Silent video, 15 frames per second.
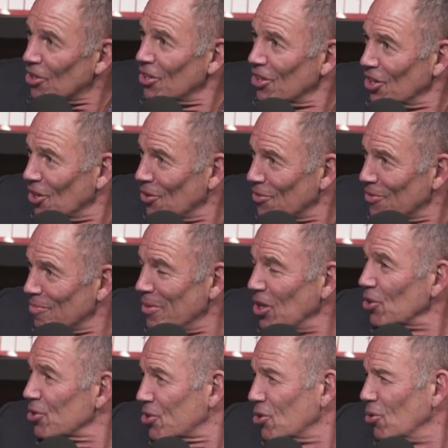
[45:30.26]
you know,
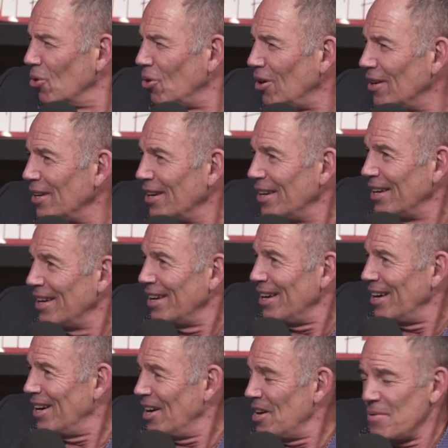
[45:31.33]
middle school. Yep.
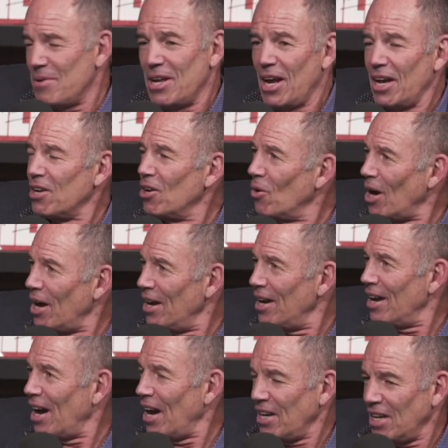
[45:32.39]
Um, and I go, I,
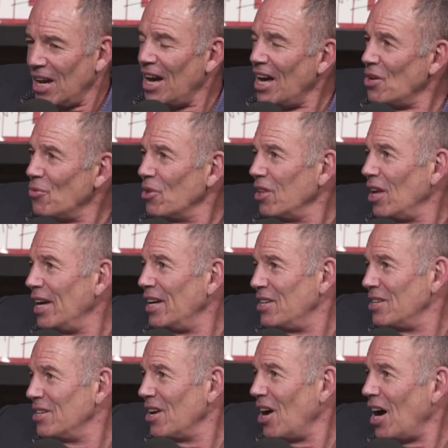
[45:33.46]
I kind of would like
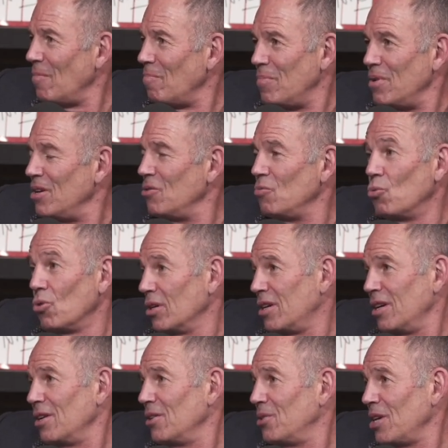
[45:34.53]
to not be
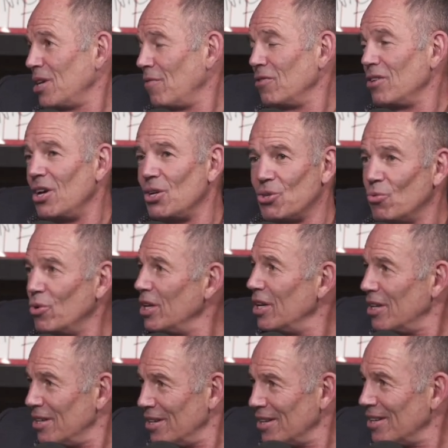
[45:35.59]
working seven days a
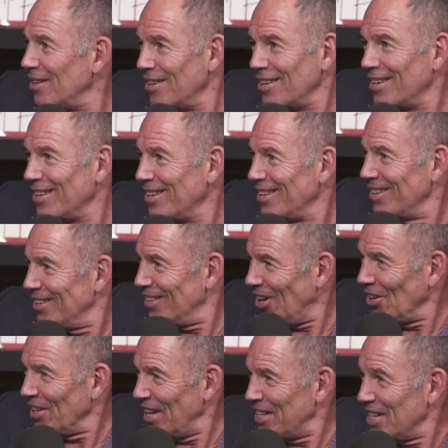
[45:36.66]
week uh, yeah.
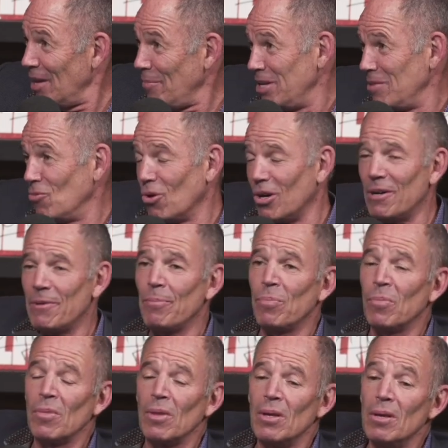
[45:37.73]
all that time anymore. Yeah.
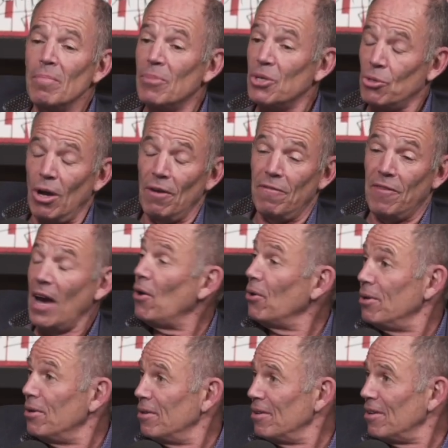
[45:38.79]
So I
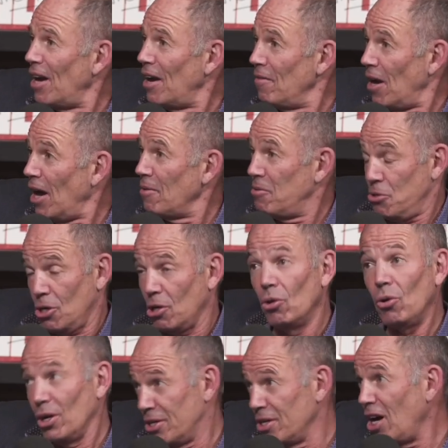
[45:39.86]
found, I, I took a
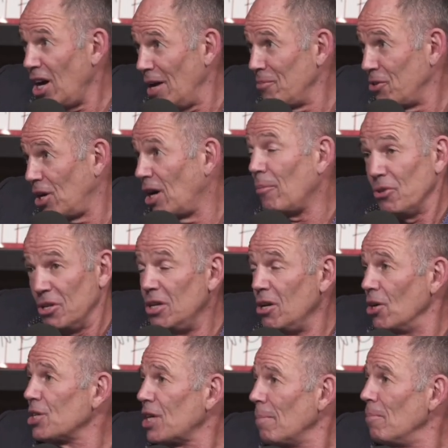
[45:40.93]
long time, took a couple of
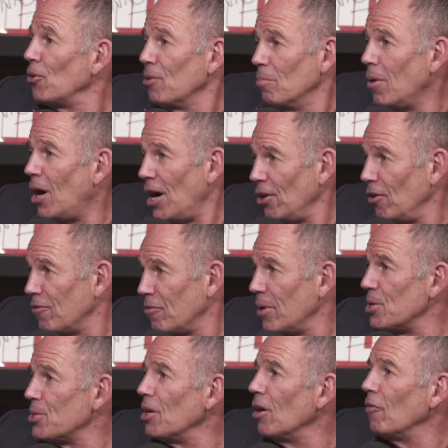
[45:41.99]
years, I built a model for
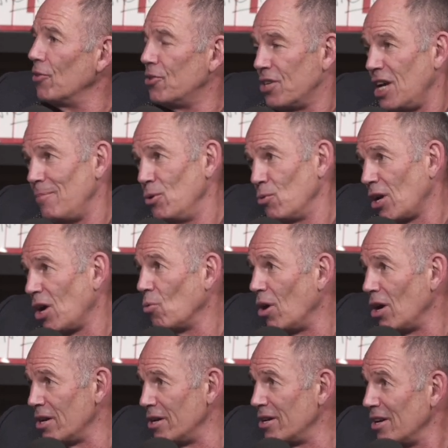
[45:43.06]
myself which gave me what I
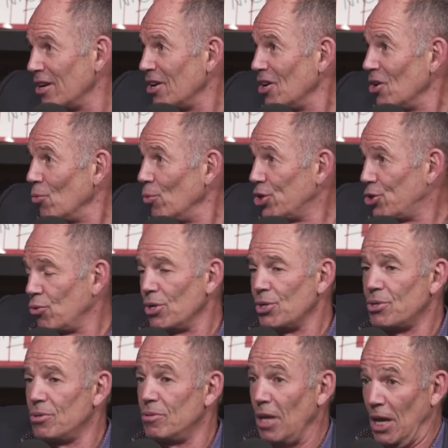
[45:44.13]
wanted, yeah. which
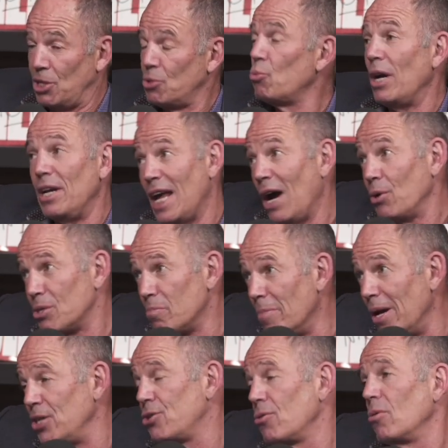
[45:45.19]
was, it's right now it's
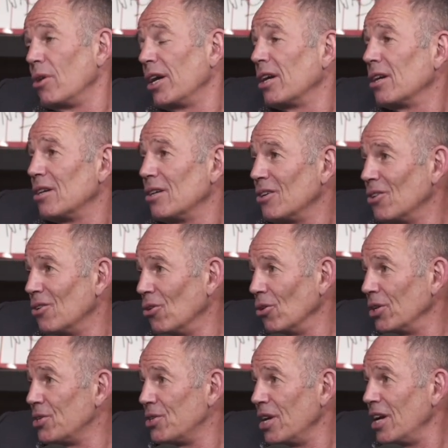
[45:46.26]
mentoring
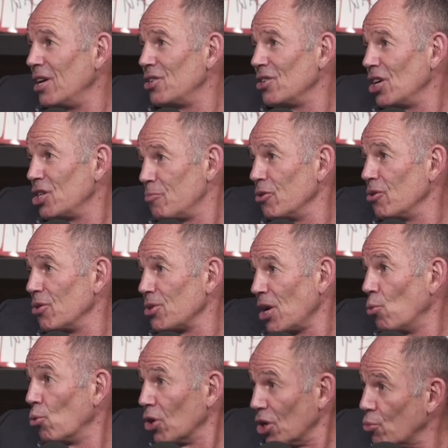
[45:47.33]
early stage entrepreneurs. I
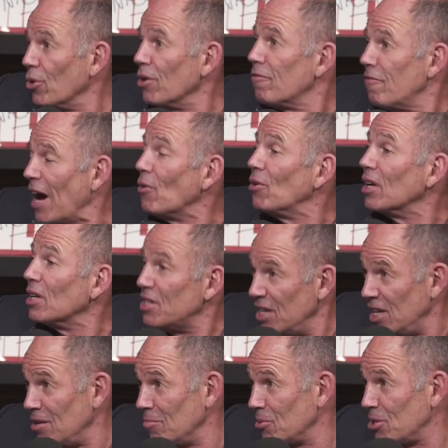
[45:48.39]
work with founding
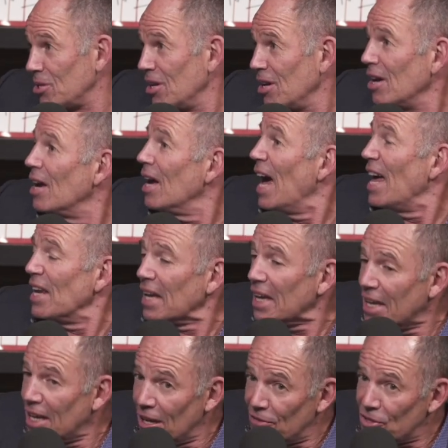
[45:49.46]
teams. Amazing. And it
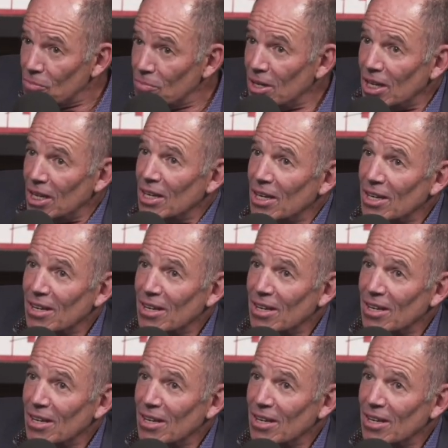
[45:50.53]
gives me